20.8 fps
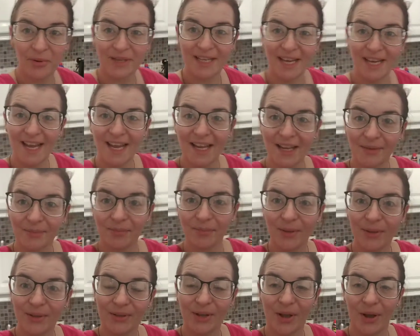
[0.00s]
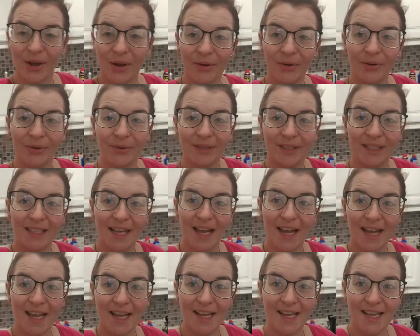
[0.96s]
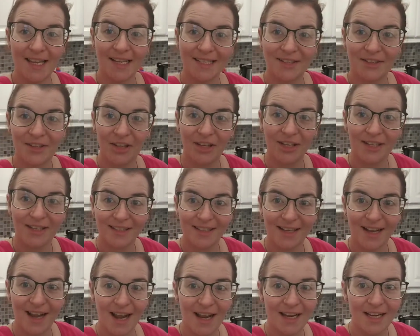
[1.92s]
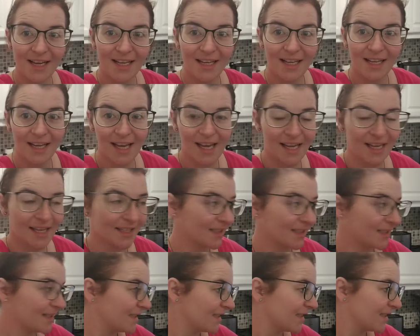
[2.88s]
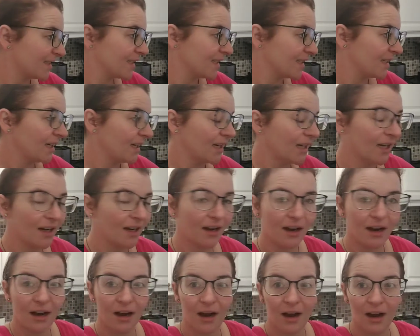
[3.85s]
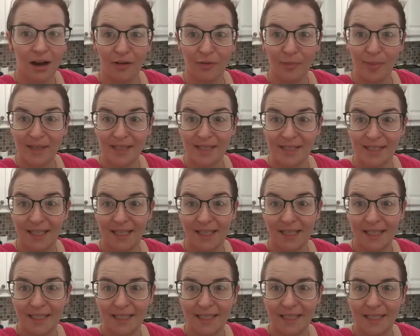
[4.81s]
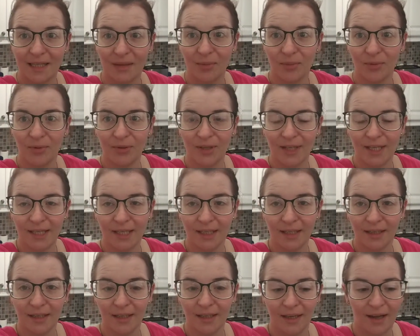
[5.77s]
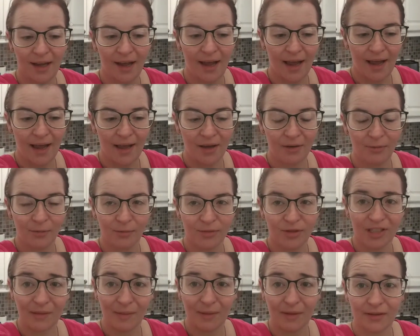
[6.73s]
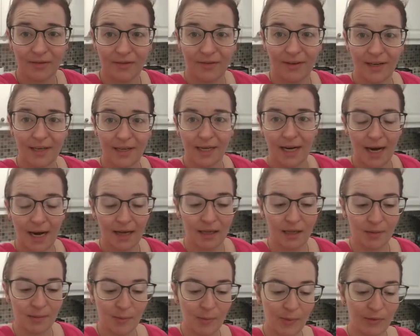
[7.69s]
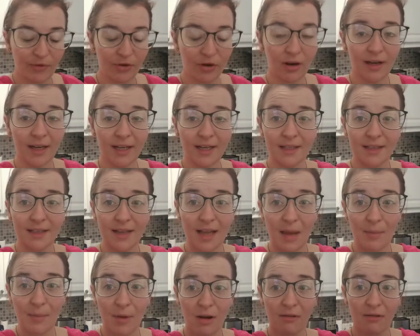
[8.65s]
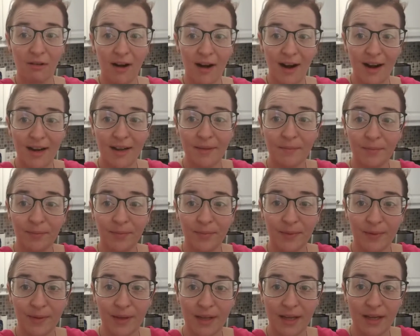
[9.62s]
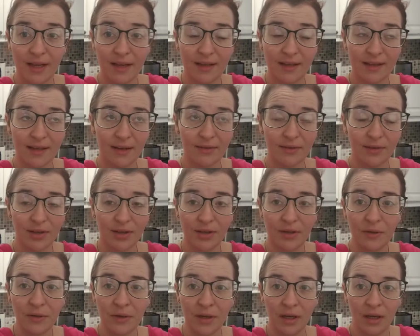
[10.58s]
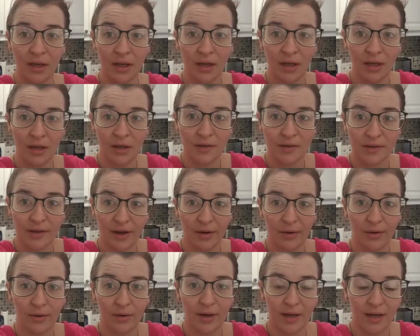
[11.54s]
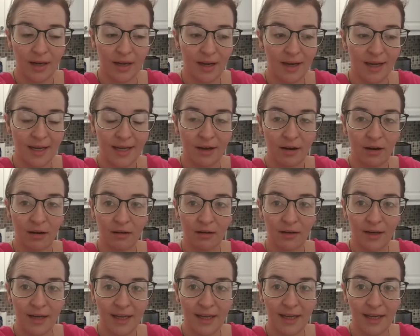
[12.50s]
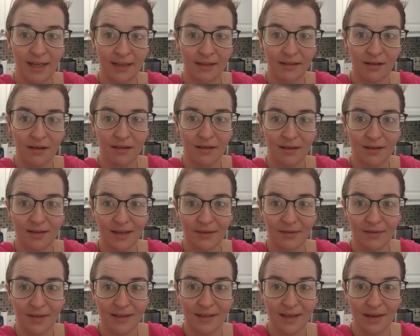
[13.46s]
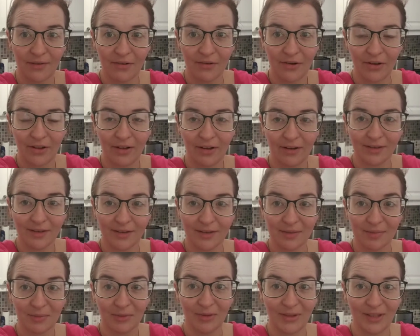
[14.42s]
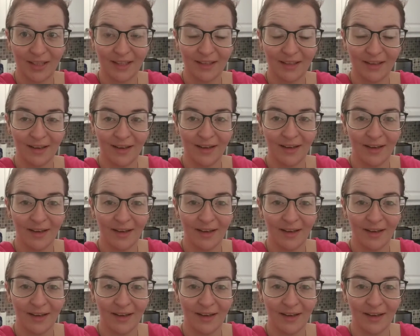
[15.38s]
everybody. So today it's Thursday, it's 6:30 in the morning. I'm just about to feed Callum. We've got his MRI this afternoon, so he can't eat any solids after 7 o'clock this morning,